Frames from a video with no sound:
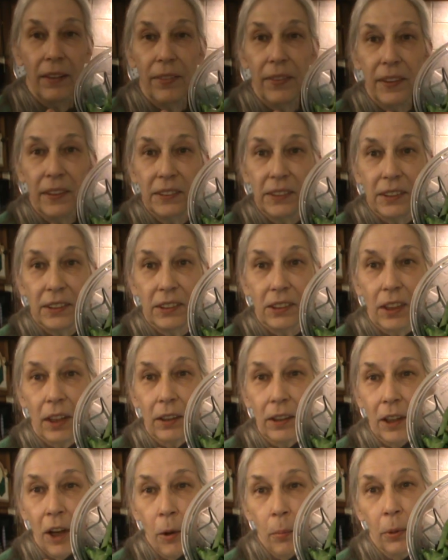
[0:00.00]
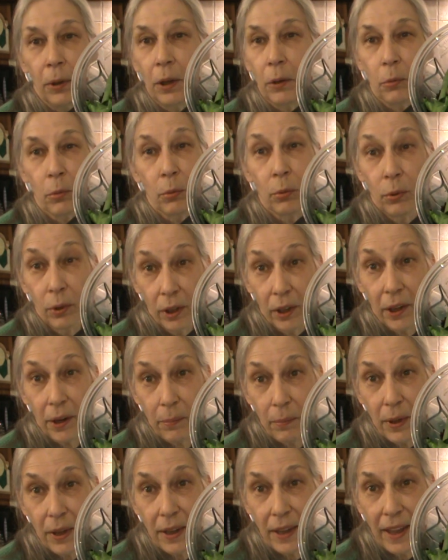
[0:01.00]
This is a couple of really
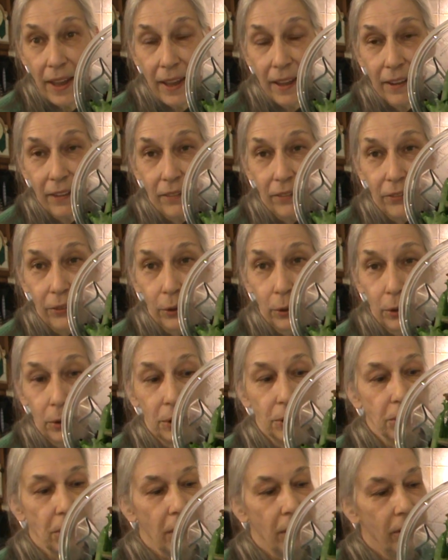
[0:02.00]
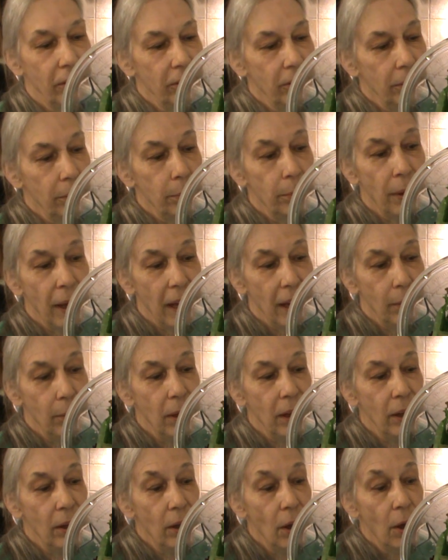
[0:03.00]
big handfuls of
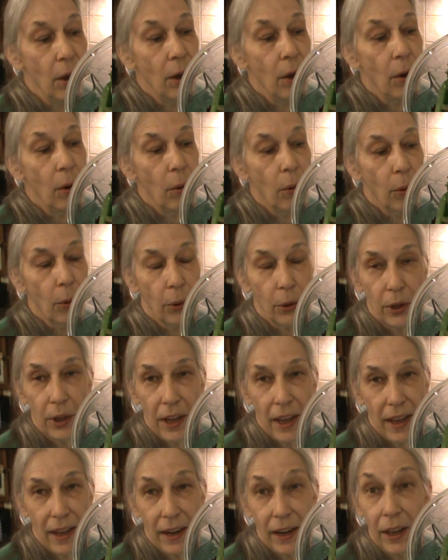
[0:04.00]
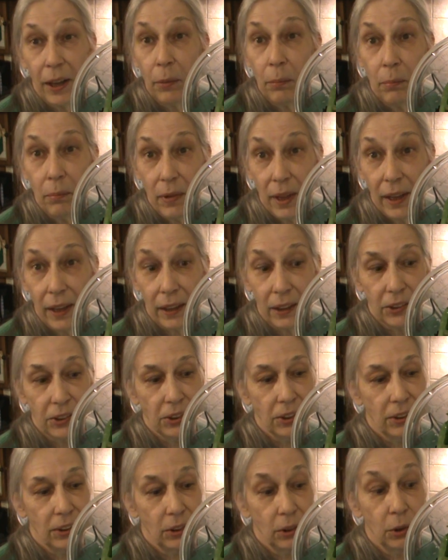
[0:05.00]
baby organic
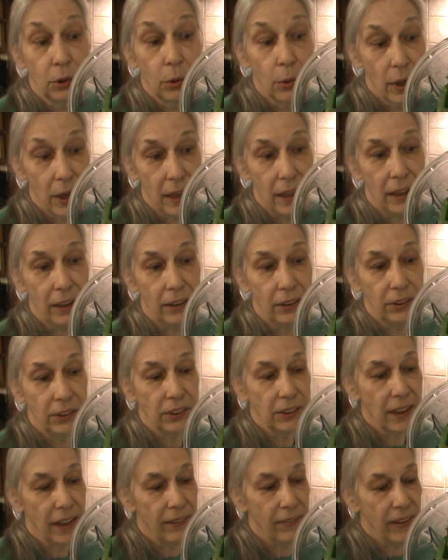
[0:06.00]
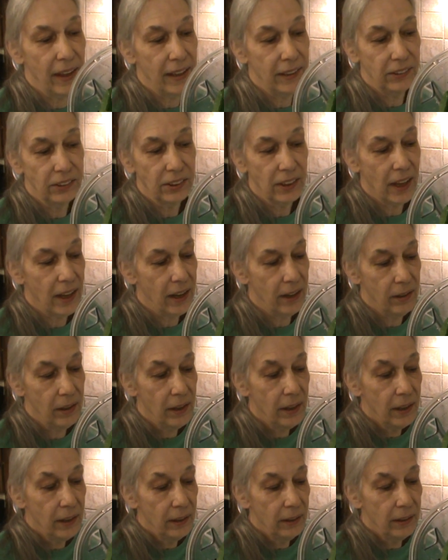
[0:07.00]
mixed greens, and that's got
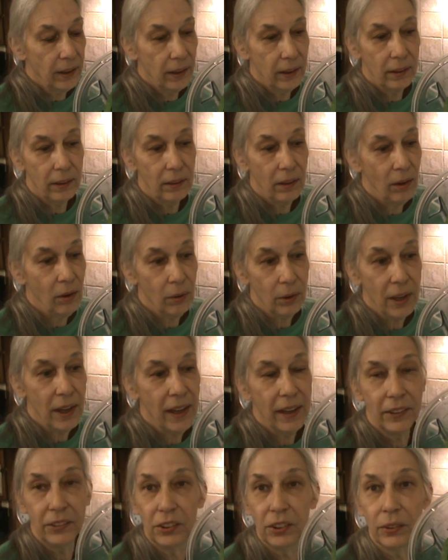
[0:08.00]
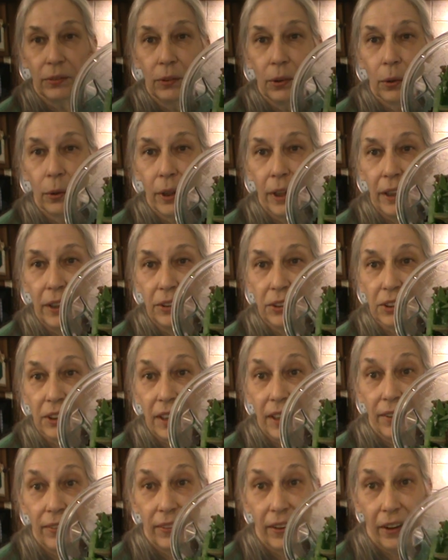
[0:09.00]
uh, all kinds of
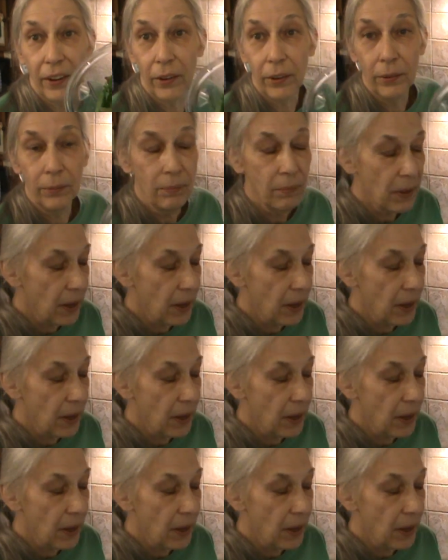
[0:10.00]
greens in there.